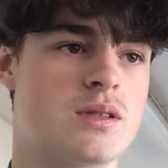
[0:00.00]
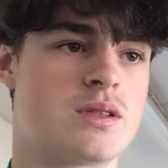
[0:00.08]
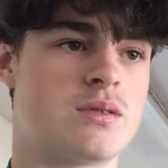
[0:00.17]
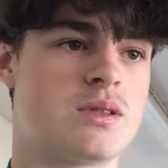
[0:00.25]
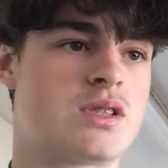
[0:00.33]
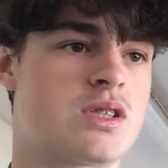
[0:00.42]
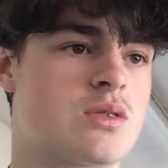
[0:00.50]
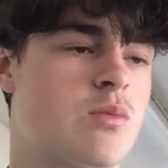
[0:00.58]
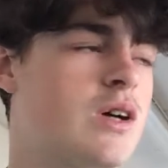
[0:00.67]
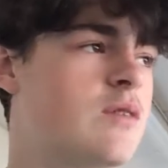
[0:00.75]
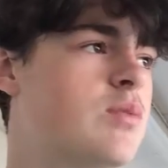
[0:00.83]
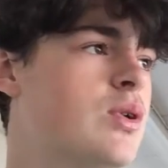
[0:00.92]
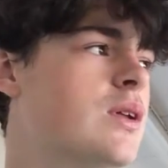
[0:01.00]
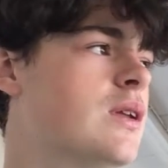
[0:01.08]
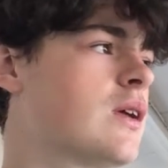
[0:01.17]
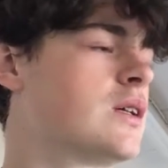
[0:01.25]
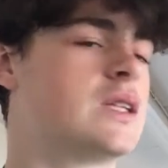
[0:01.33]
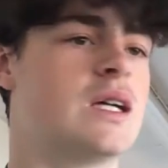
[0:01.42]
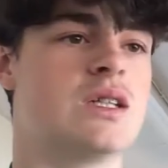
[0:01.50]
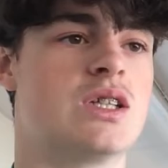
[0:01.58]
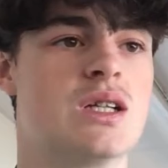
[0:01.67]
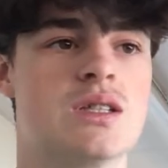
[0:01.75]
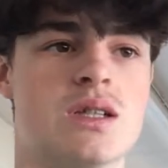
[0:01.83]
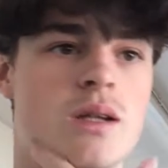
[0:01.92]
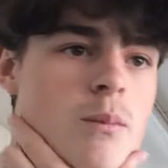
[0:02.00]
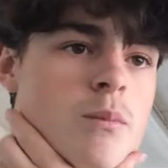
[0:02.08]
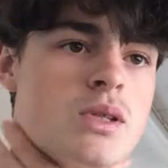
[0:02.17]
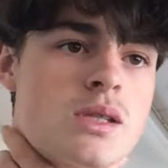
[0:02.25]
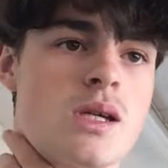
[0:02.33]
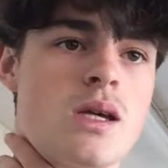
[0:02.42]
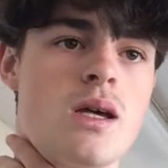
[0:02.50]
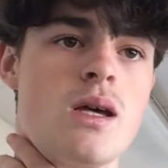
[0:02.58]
so it's just a way of putting like the energy into numbers.